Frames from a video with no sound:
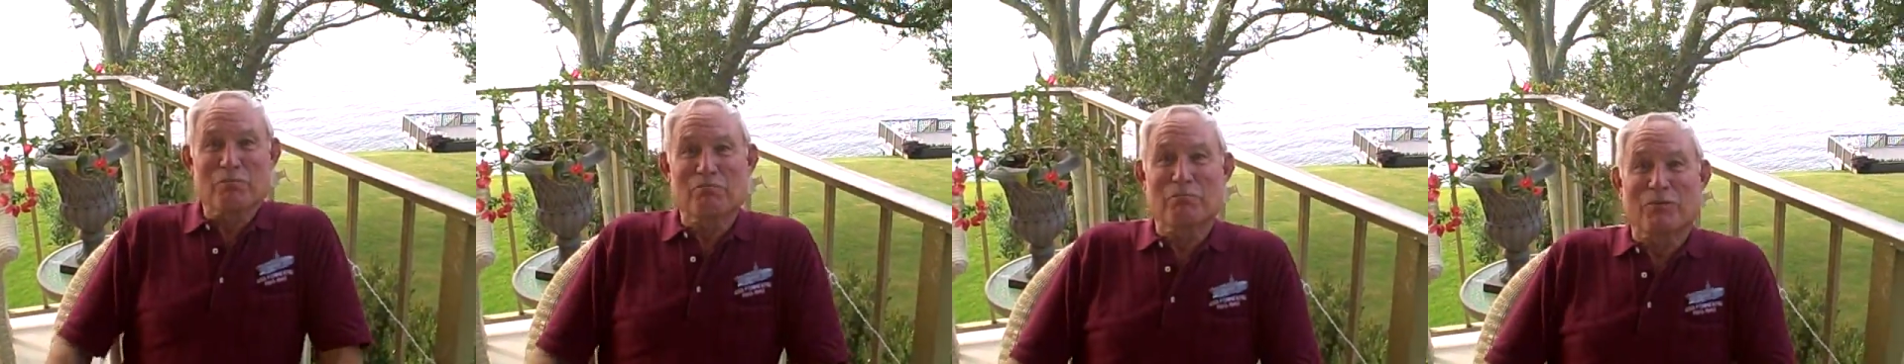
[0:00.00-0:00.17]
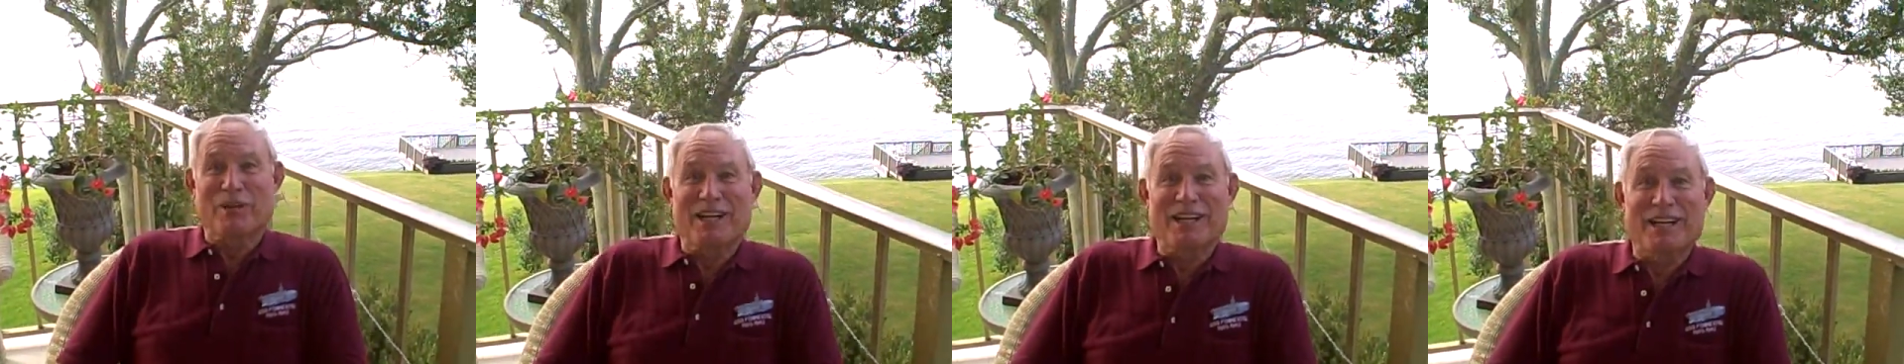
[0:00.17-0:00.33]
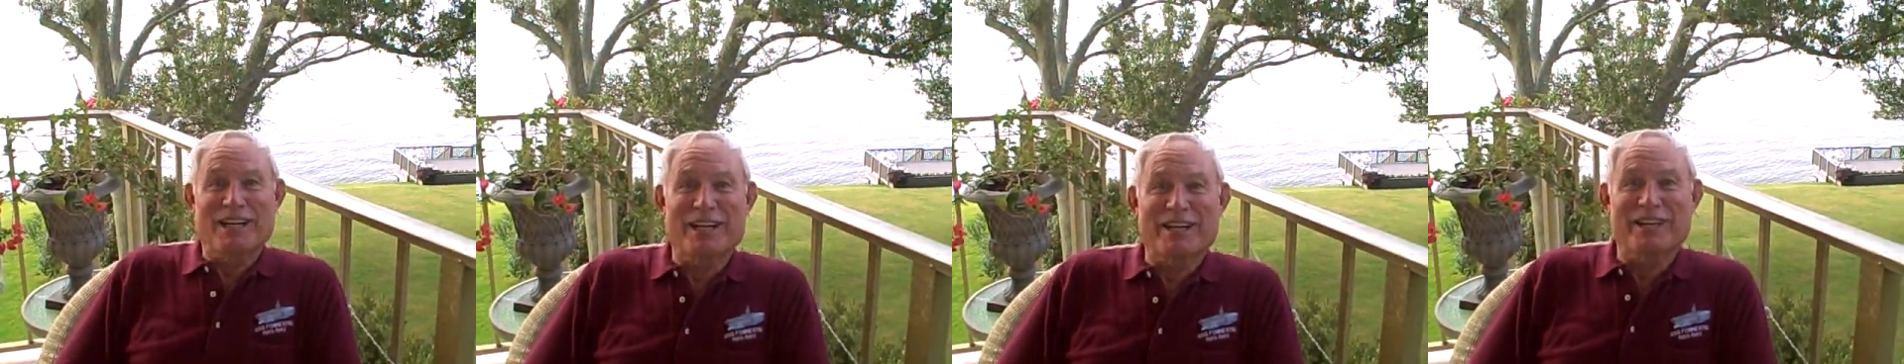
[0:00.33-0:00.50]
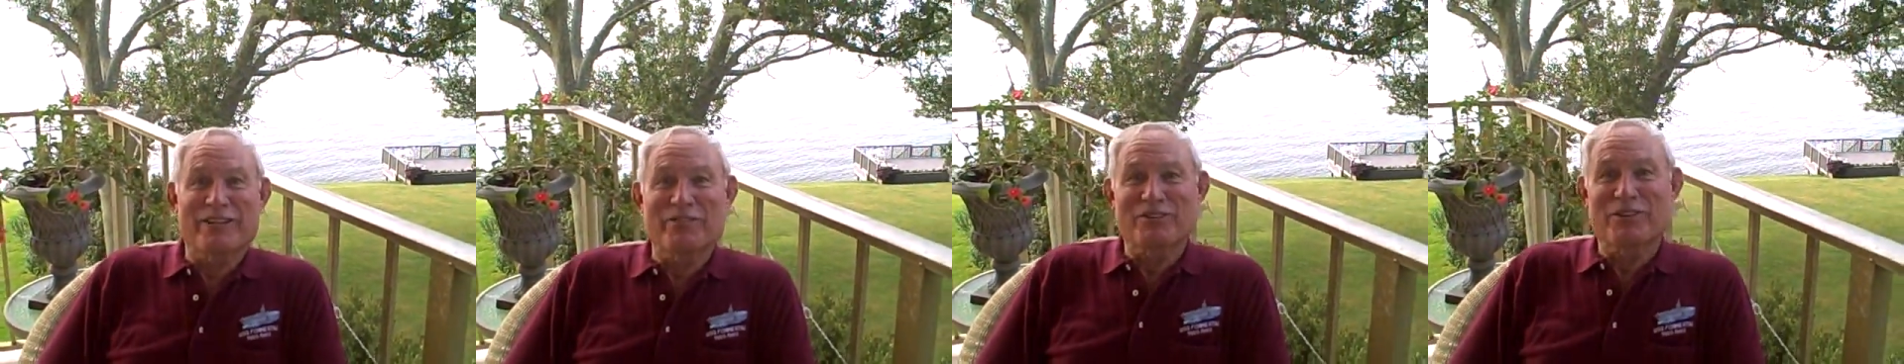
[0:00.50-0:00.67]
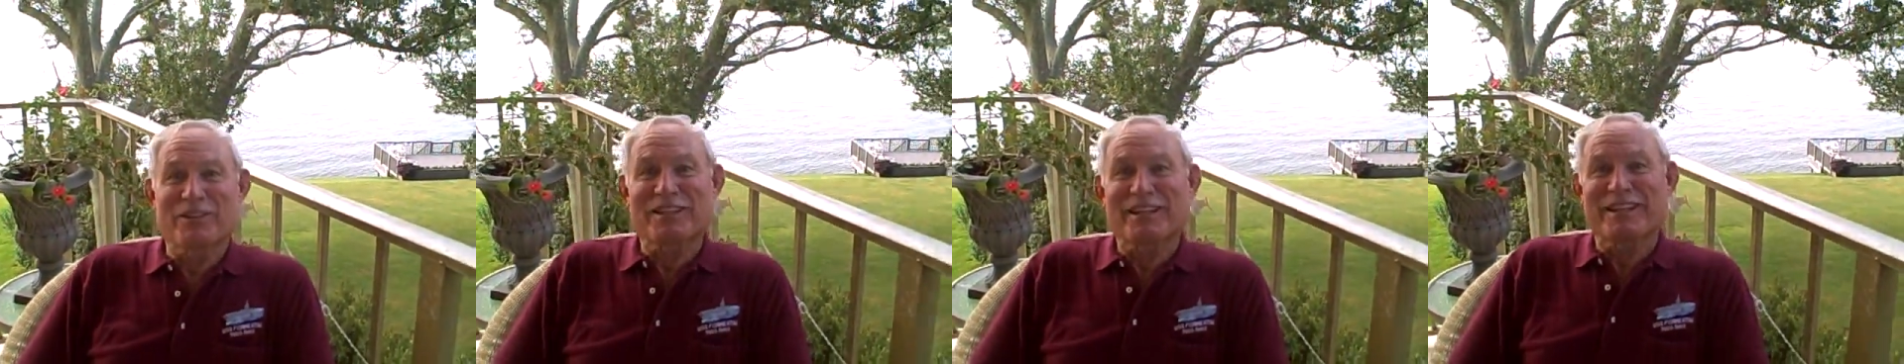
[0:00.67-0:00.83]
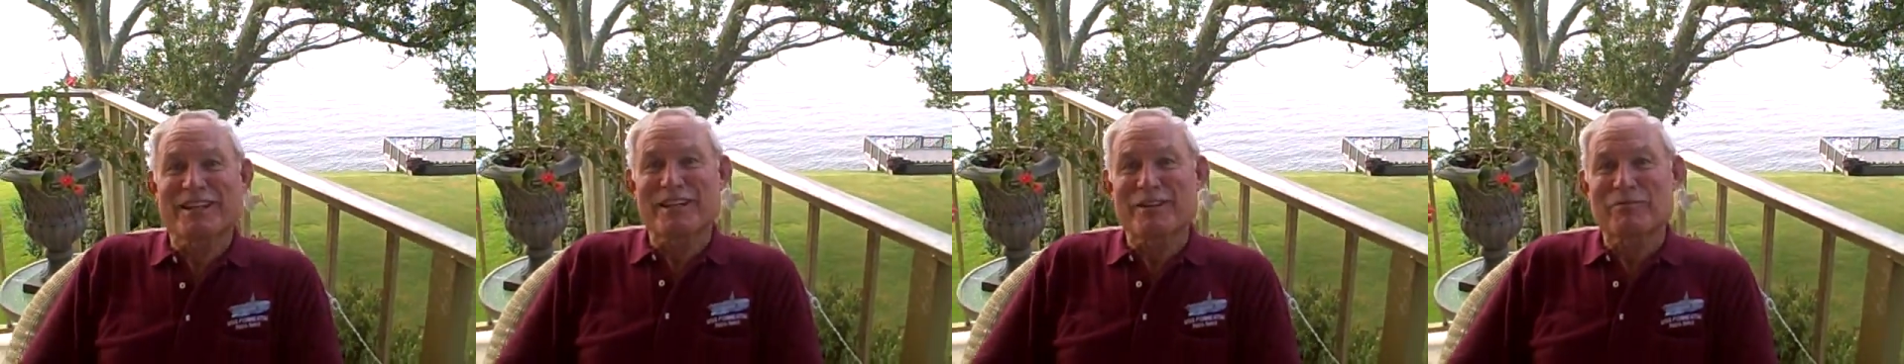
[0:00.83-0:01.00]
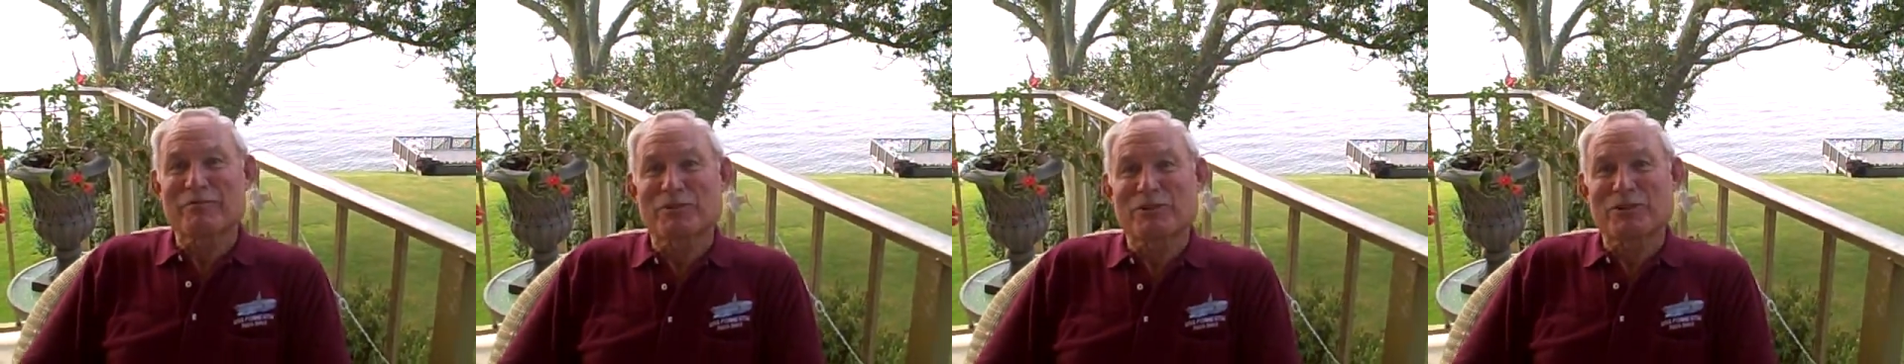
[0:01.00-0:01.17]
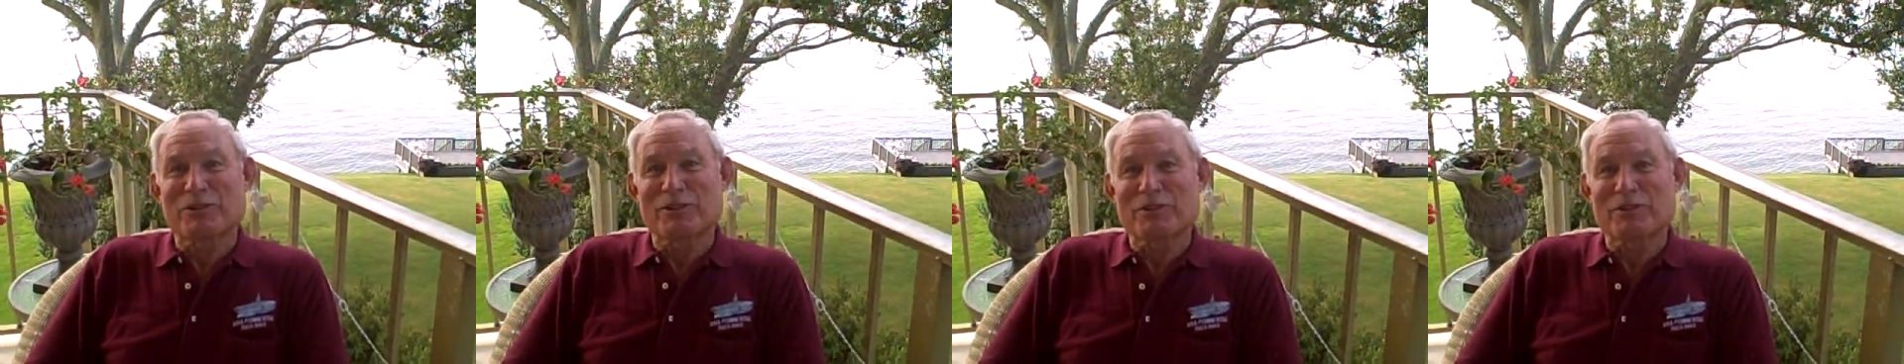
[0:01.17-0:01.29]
behind the camera